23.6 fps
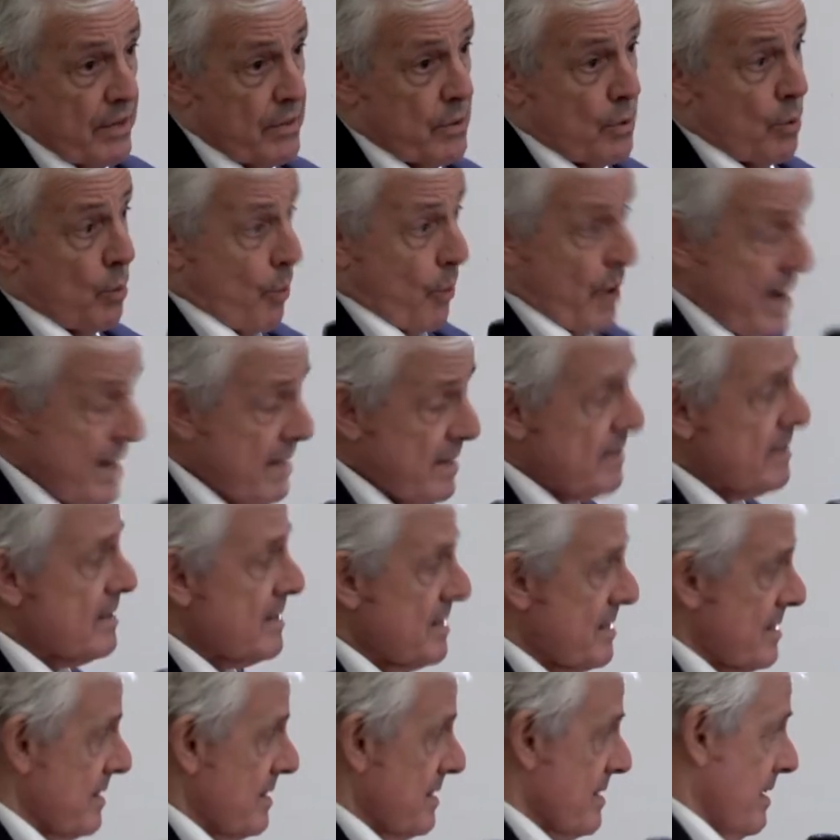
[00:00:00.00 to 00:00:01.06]
the
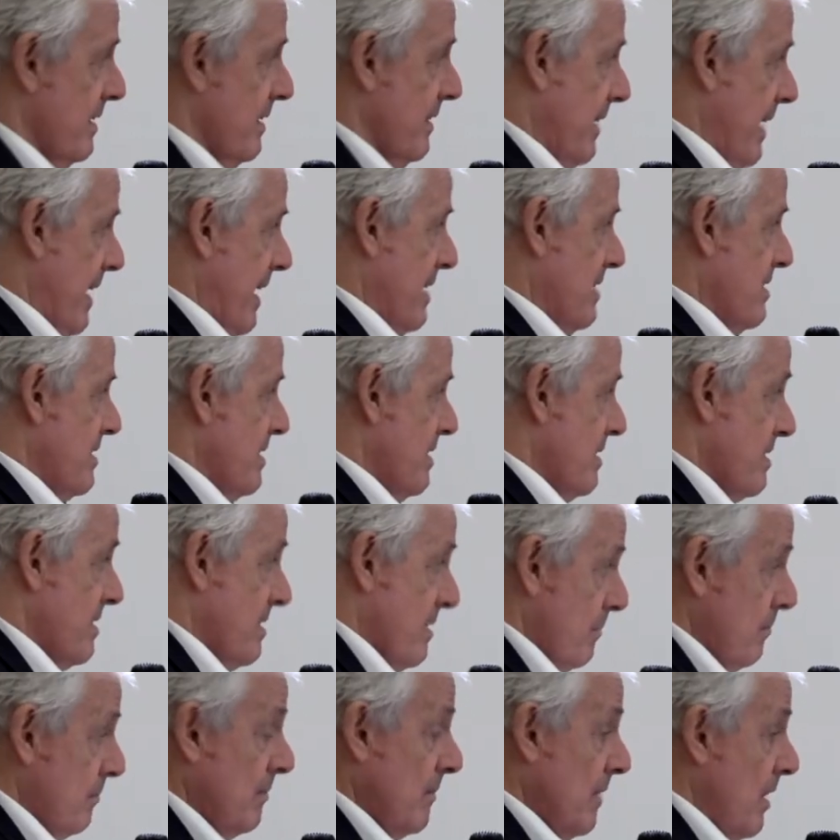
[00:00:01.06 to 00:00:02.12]
weaknesses in that
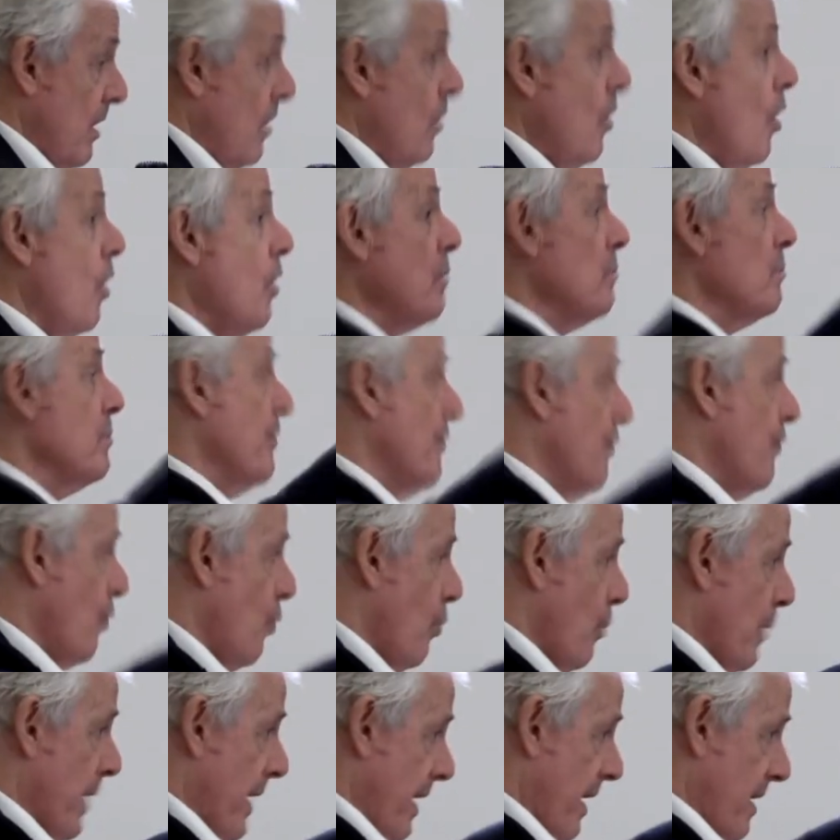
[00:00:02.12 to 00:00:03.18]
system, long
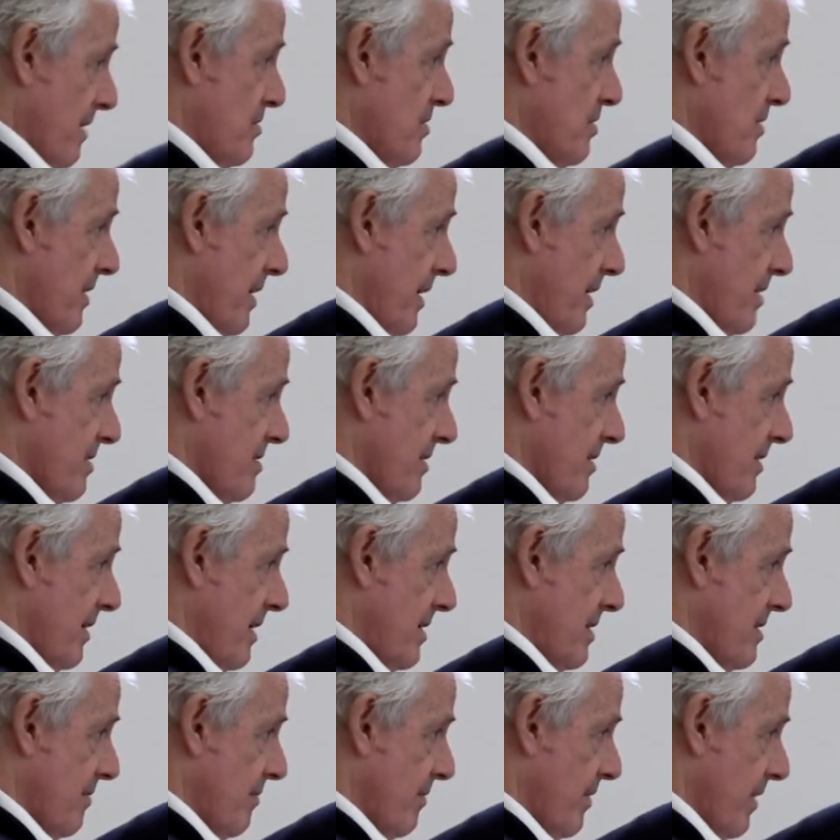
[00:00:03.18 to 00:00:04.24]
before we get to the
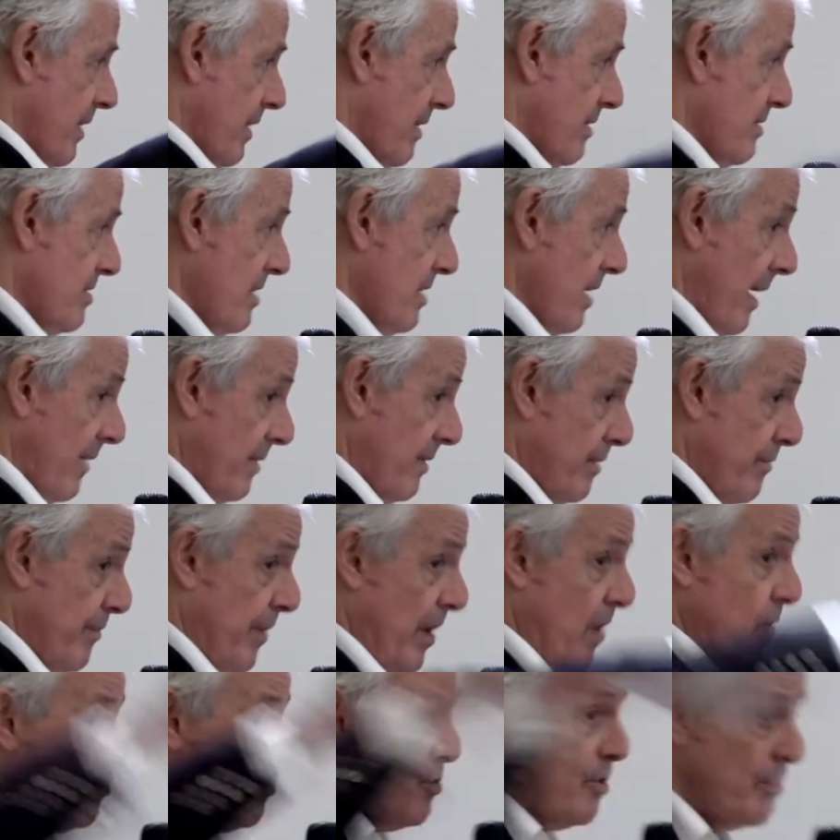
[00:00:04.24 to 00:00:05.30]
Internet of Things, and the
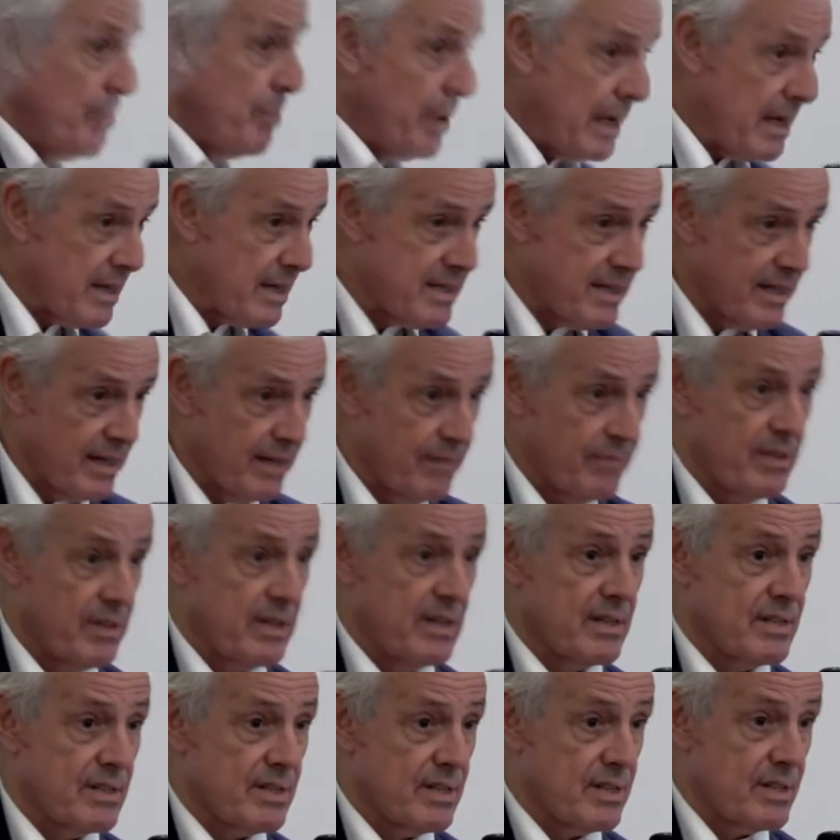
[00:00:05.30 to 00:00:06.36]
vulnerability of
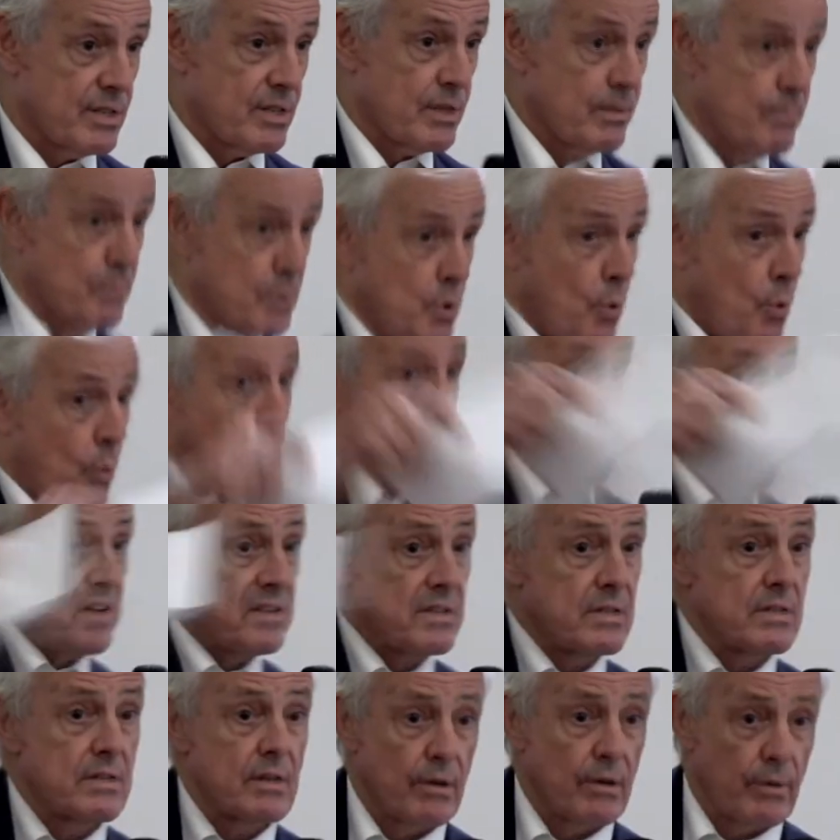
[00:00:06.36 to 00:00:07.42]
these systems
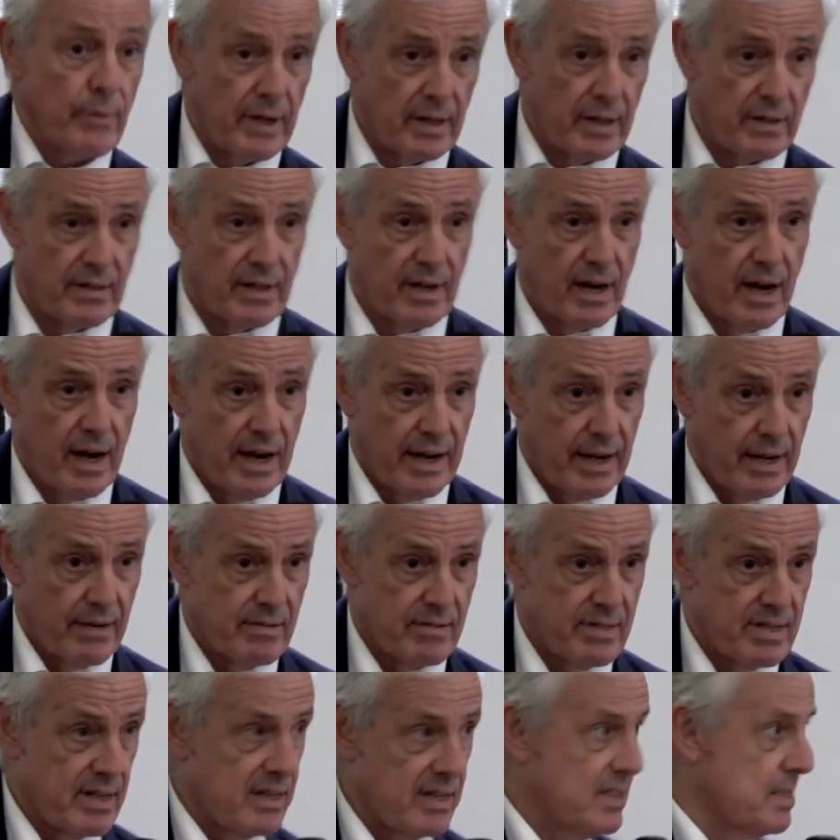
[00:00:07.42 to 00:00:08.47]
once you're in the
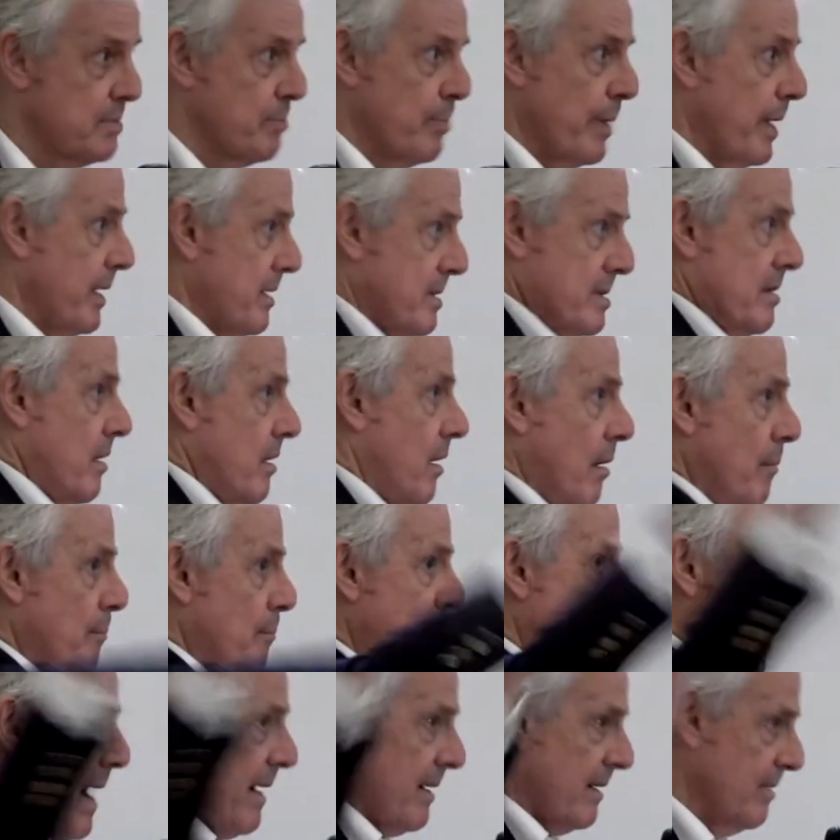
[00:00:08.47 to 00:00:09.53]
IoT space are
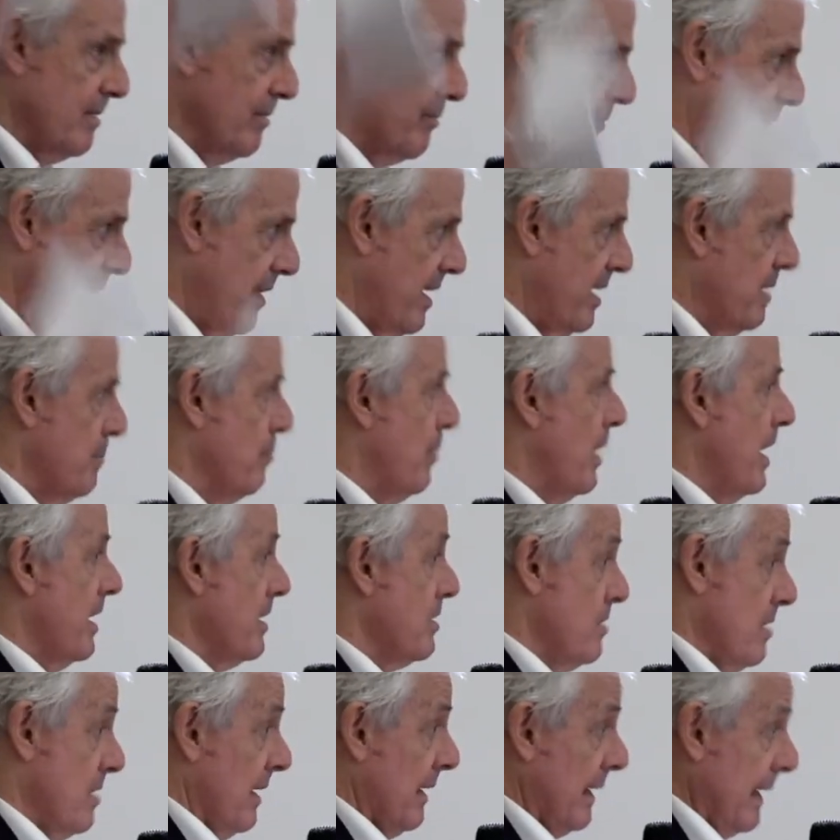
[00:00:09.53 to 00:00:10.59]
magnified by
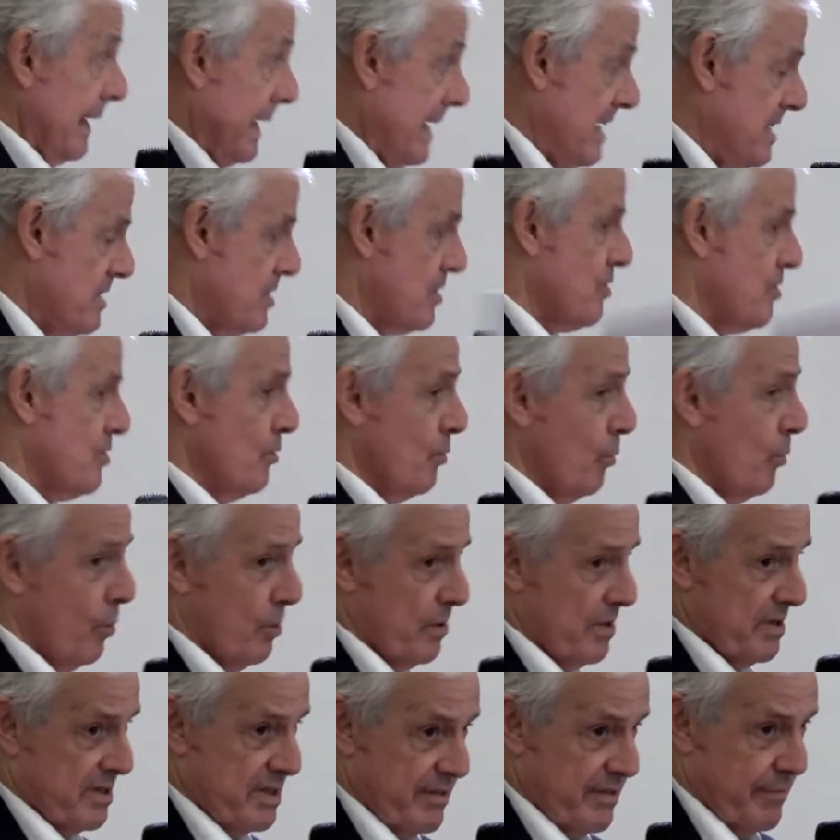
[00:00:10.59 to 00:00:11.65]
at least two
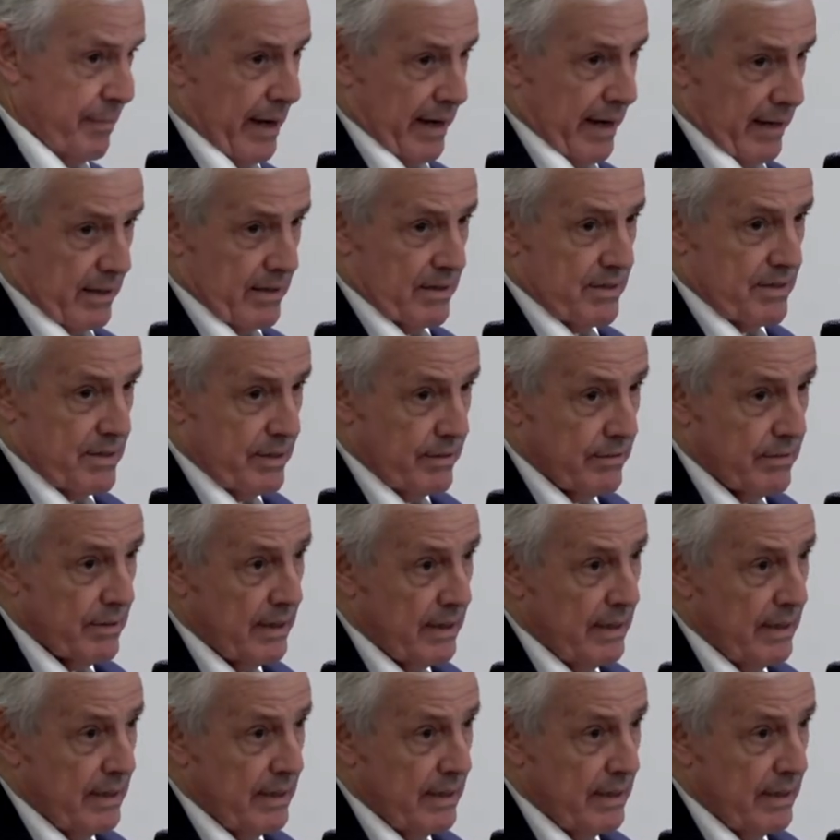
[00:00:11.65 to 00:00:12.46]
orders of magnitude.